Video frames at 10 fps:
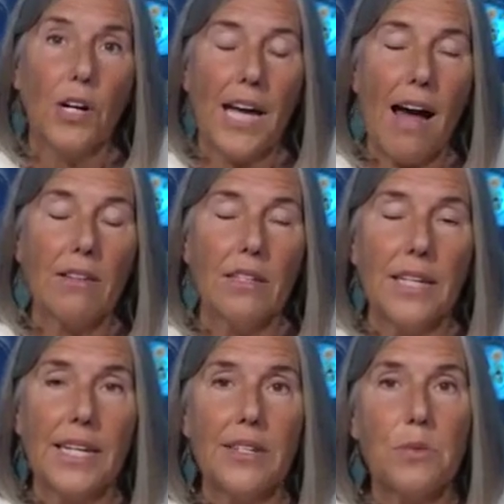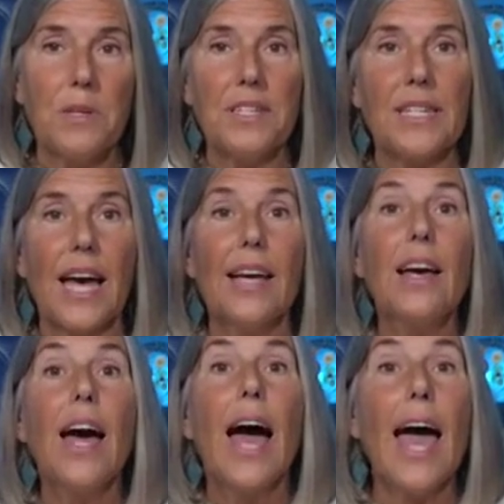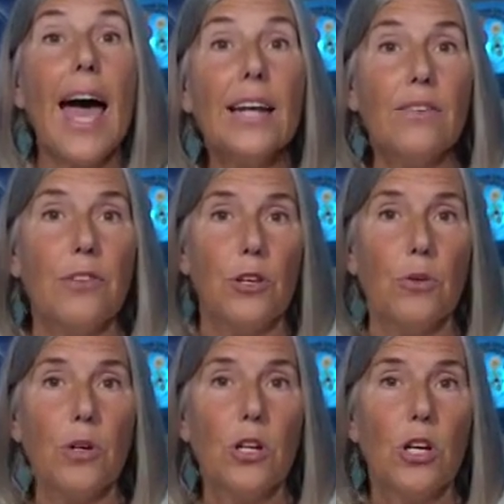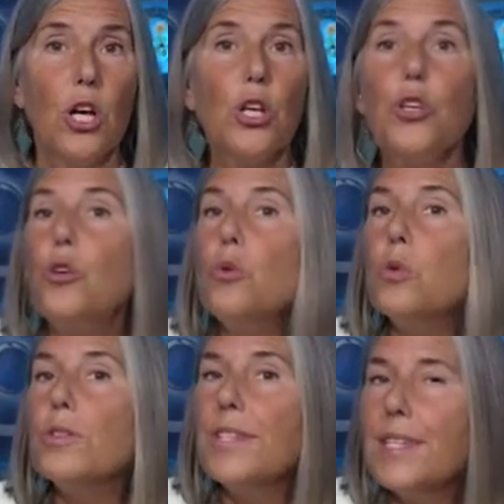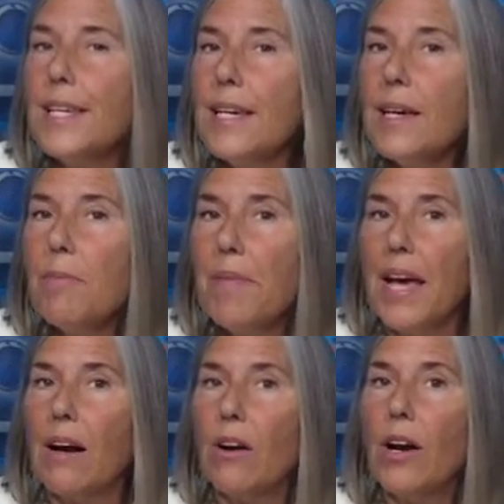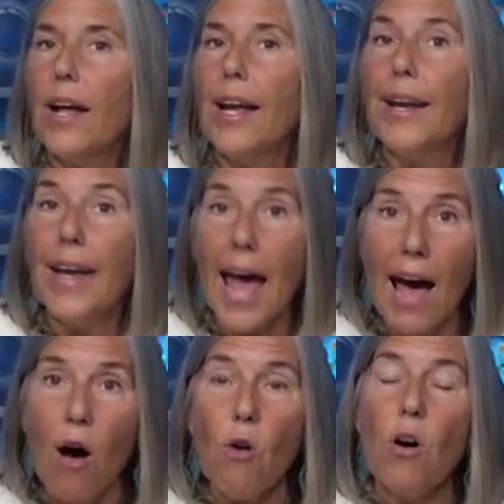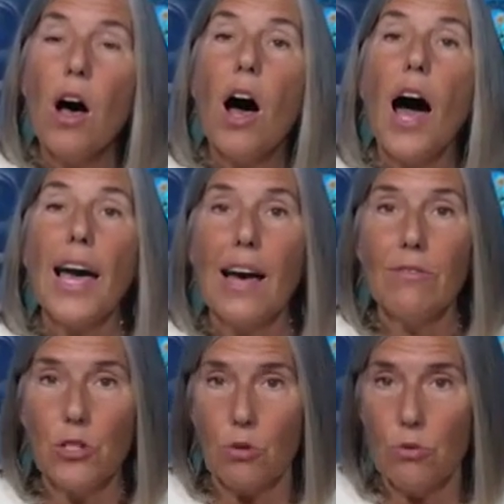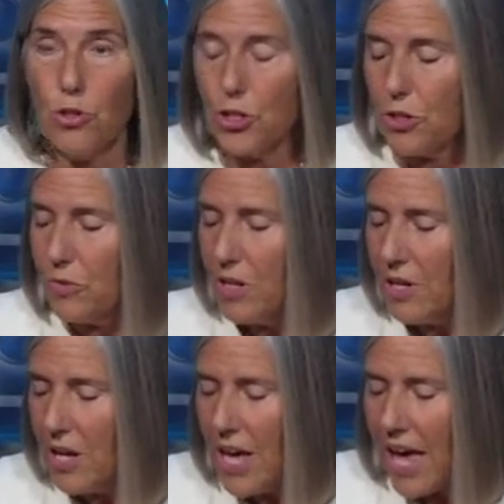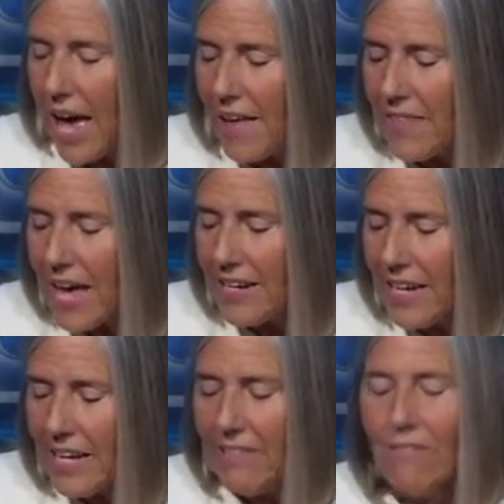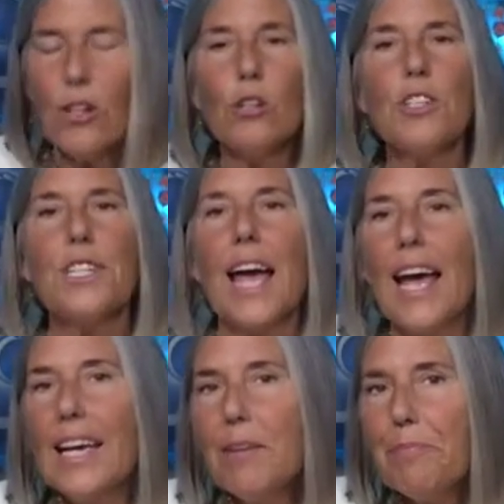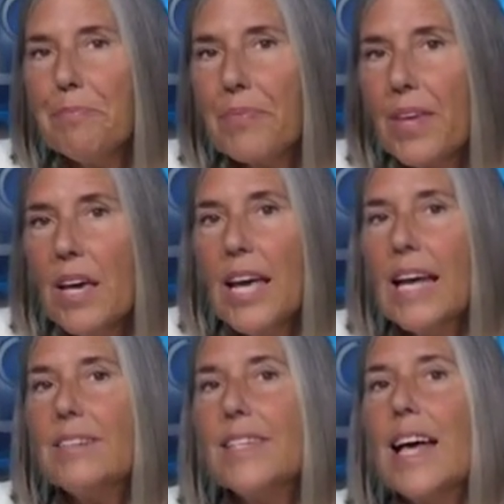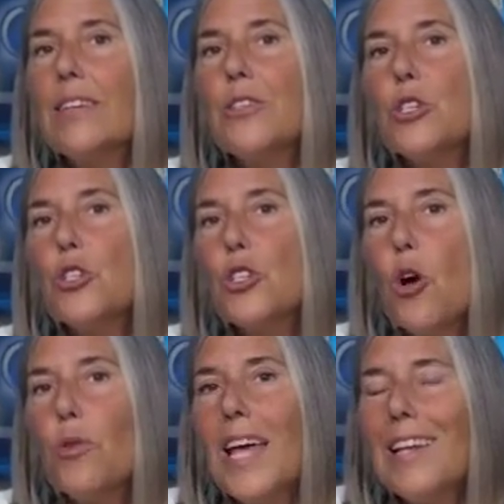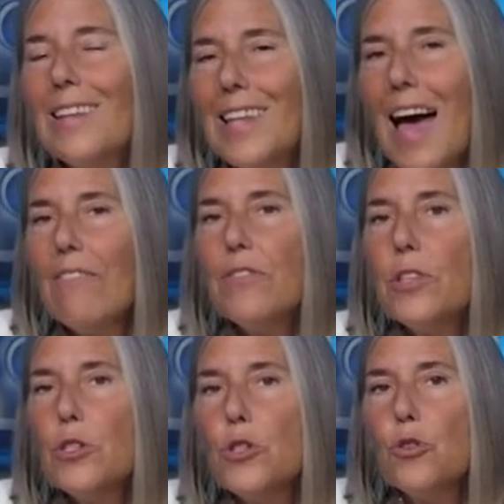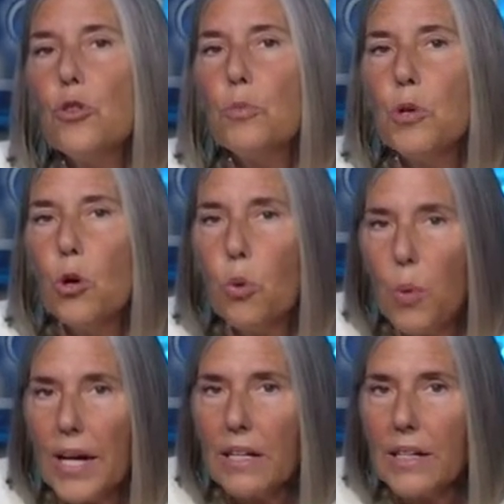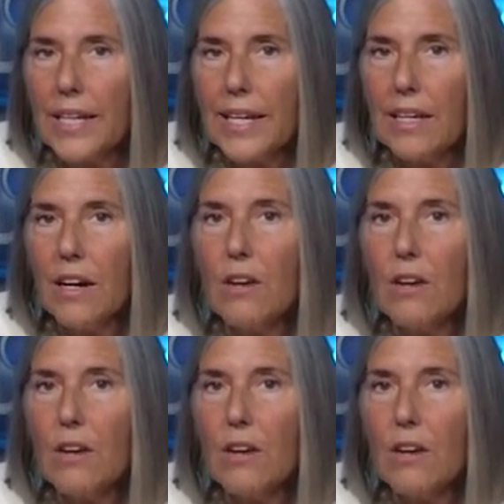or Galilee as we say, ahead of you. You will see him there. Now I have told you. And then in verse 8, it says, so they left the tomb quickly,